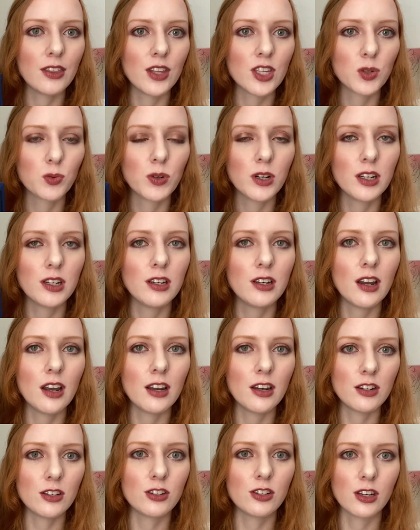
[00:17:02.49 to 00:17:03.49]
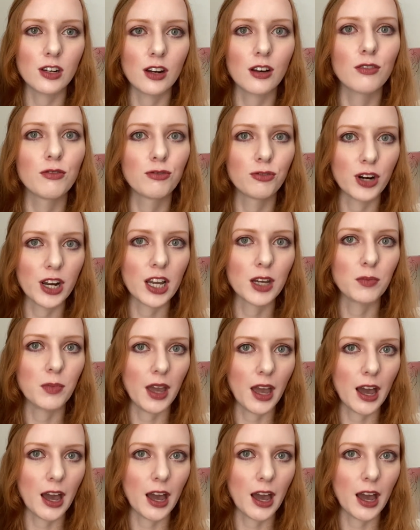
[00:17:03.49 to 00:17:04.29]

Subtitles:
this one didn't freak me